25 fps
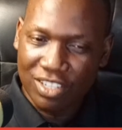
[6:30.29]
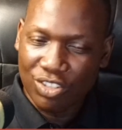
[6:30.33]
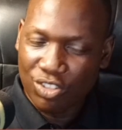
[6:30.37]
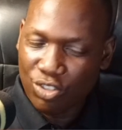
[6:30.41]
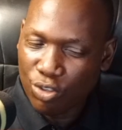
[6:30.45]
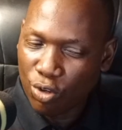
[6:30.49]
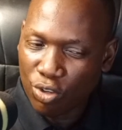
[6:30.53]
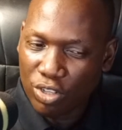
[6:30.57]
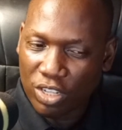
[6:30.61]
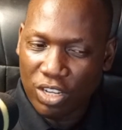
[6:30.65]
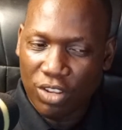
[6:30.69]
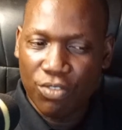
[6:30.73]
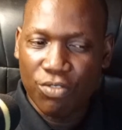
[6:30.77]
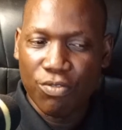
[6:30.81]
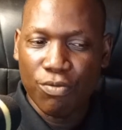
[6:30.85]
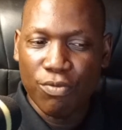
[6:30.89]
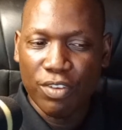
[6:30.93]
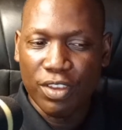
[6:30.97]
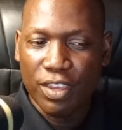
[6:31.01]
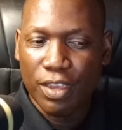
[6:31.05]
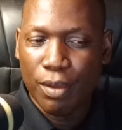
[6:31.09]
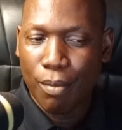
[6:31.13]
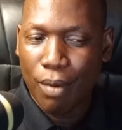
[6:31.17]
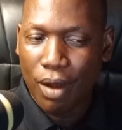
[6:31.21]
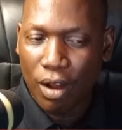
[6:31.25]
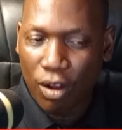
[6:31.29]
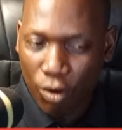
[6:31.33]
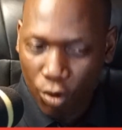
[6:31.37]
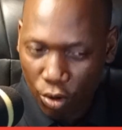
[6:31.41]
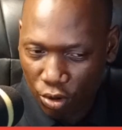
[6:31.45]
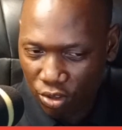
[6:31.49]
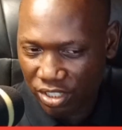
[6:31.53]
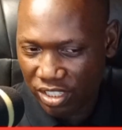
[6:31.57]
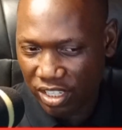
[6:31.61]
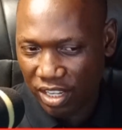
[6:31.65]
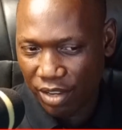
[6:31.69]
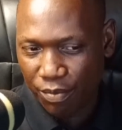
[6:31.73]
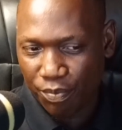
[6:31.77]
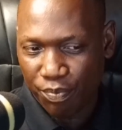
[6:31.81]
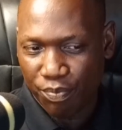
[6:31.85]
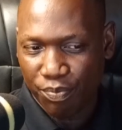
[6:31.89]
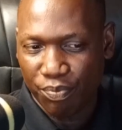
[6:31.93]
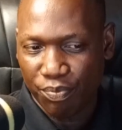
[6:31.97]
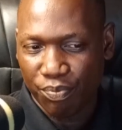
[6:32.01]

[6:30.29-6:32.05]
zote kimakosa.